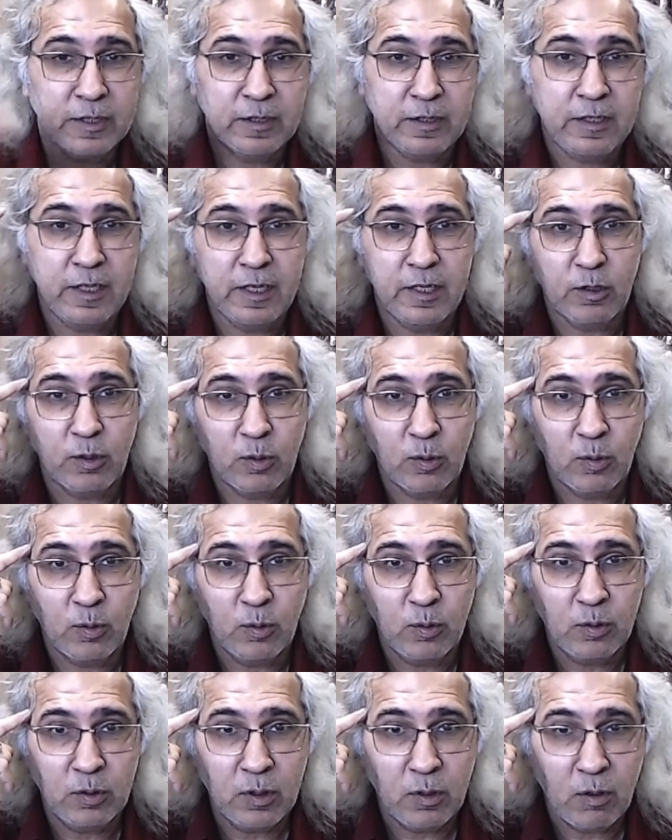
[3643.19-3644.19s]
their
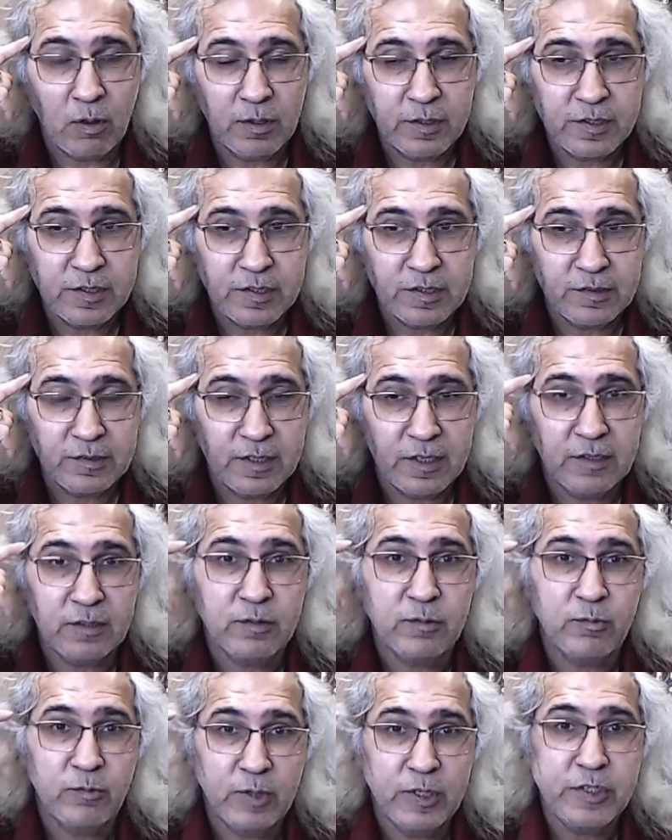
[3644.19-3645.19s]
own consciousness
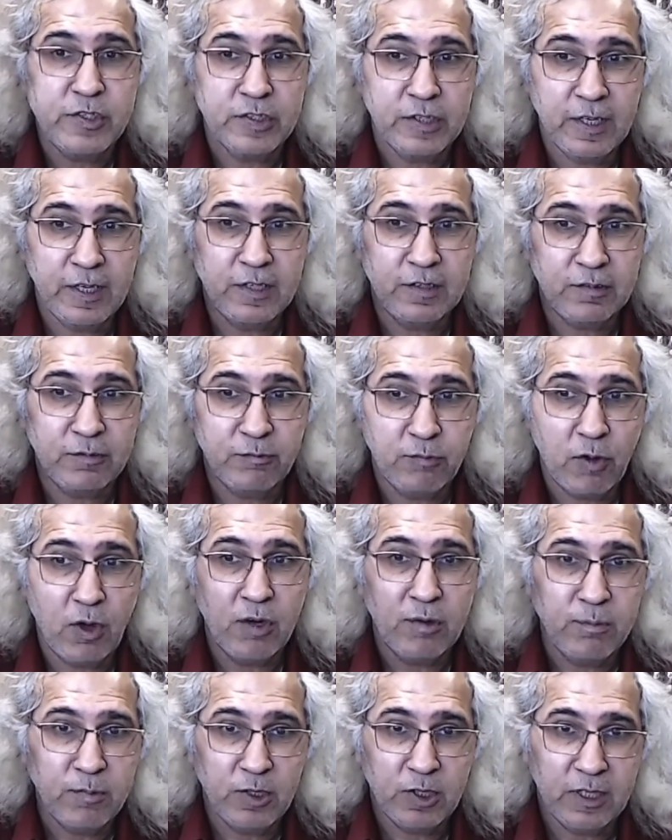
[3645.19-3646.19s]
which is
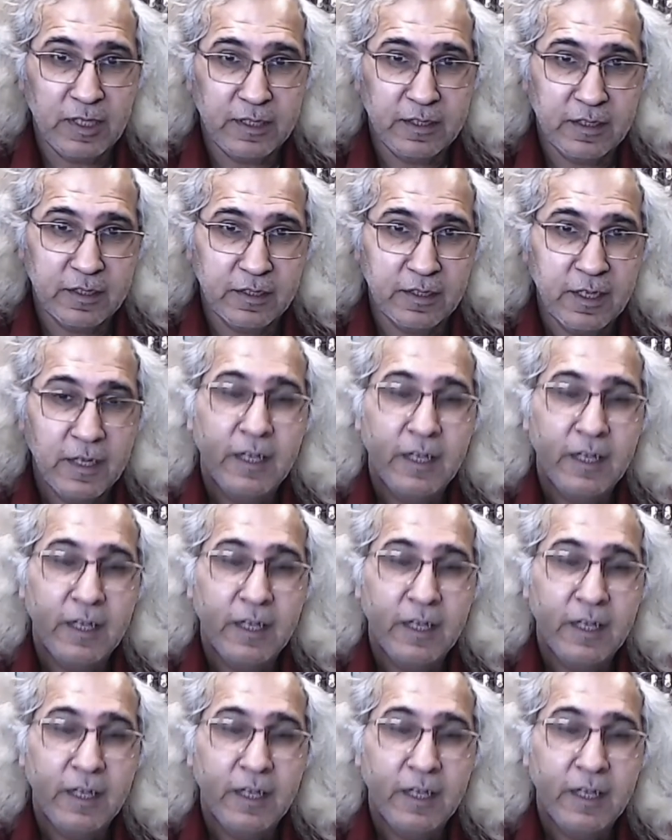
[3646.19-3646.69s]
formulated